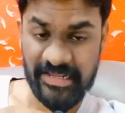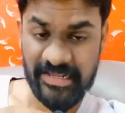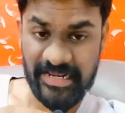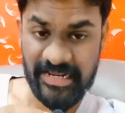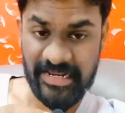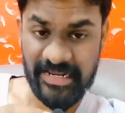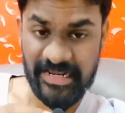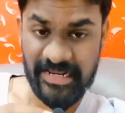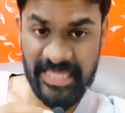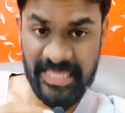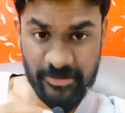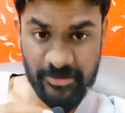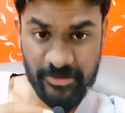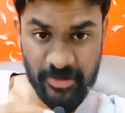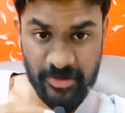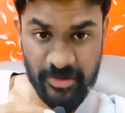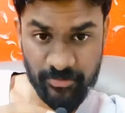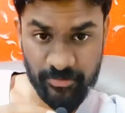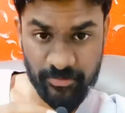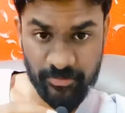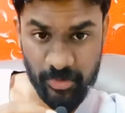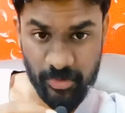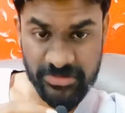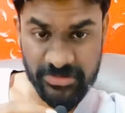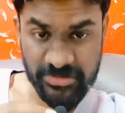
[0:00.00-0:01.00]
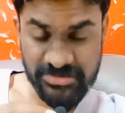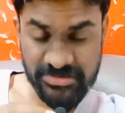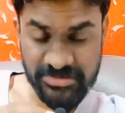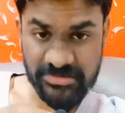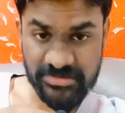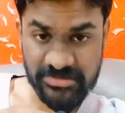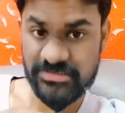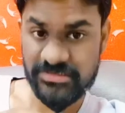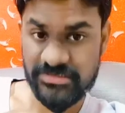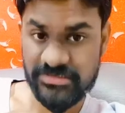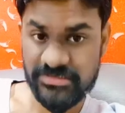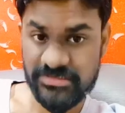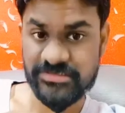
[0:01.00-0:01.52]
like your post,
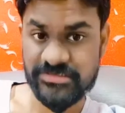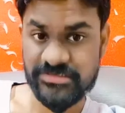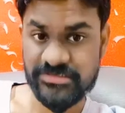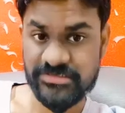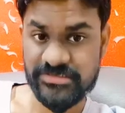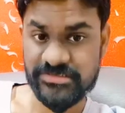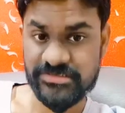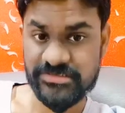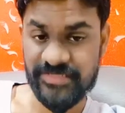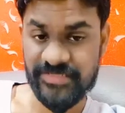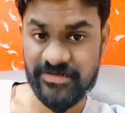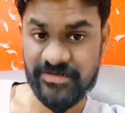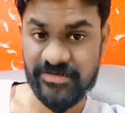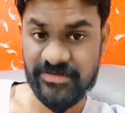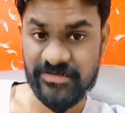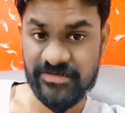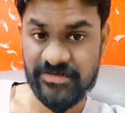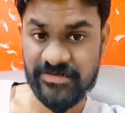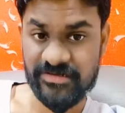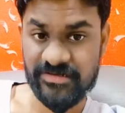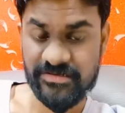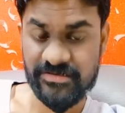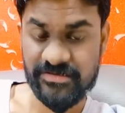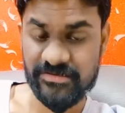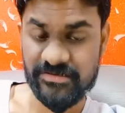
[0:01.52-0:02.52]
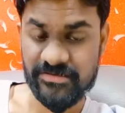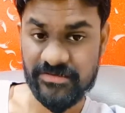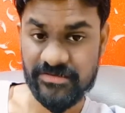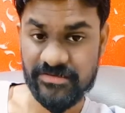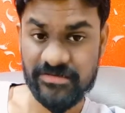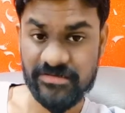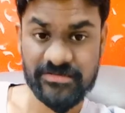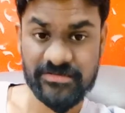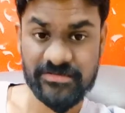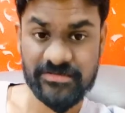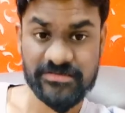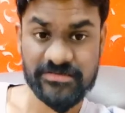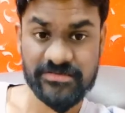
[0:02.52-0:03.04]
they will
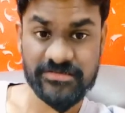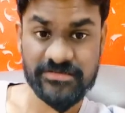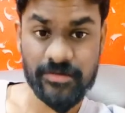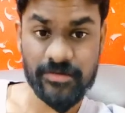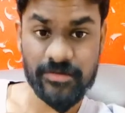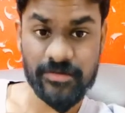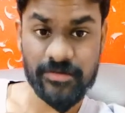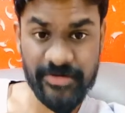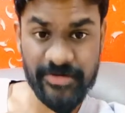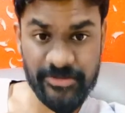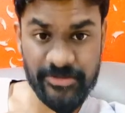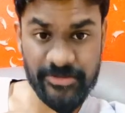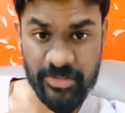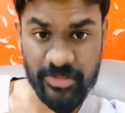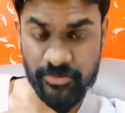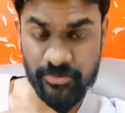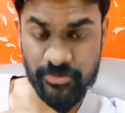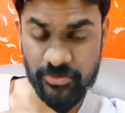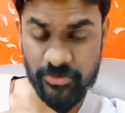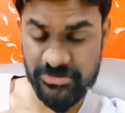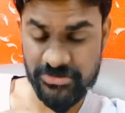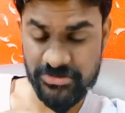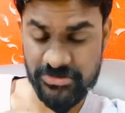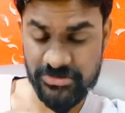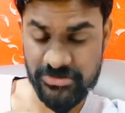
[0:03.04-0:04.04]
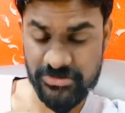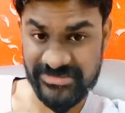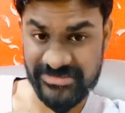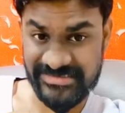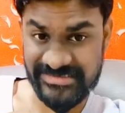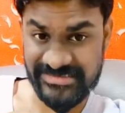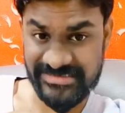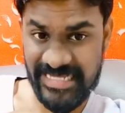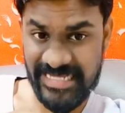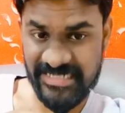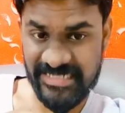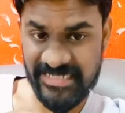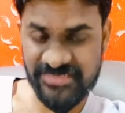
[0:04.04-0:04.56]
comment your post. So
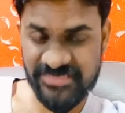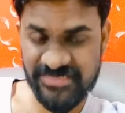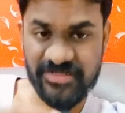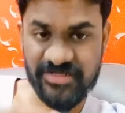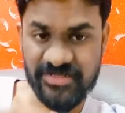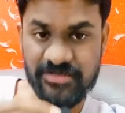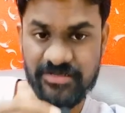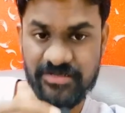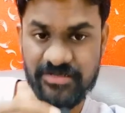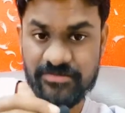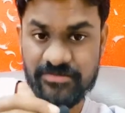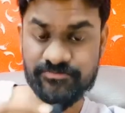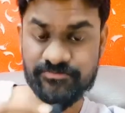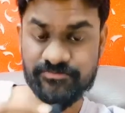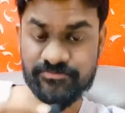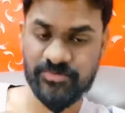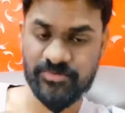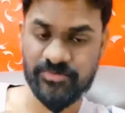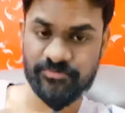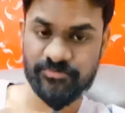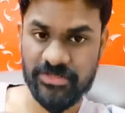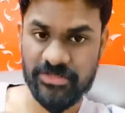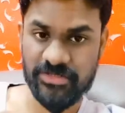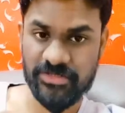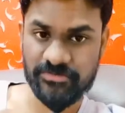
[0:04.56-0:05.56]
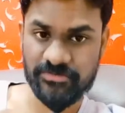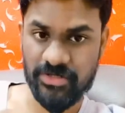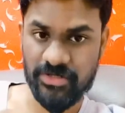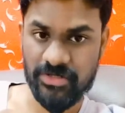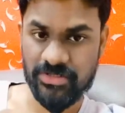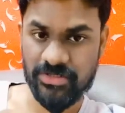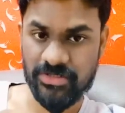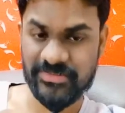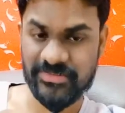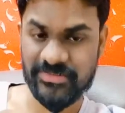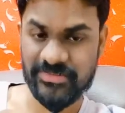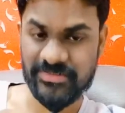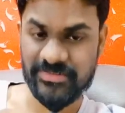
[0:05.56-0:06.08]
that is very important part
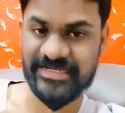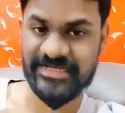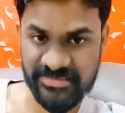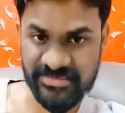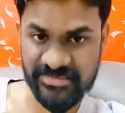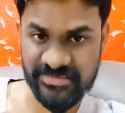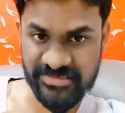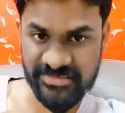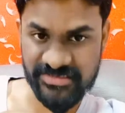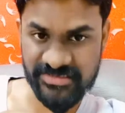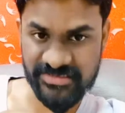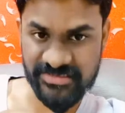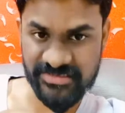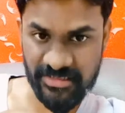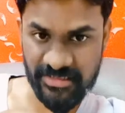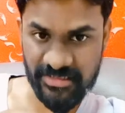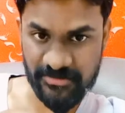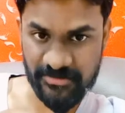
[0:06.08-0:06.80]
of getting the sale.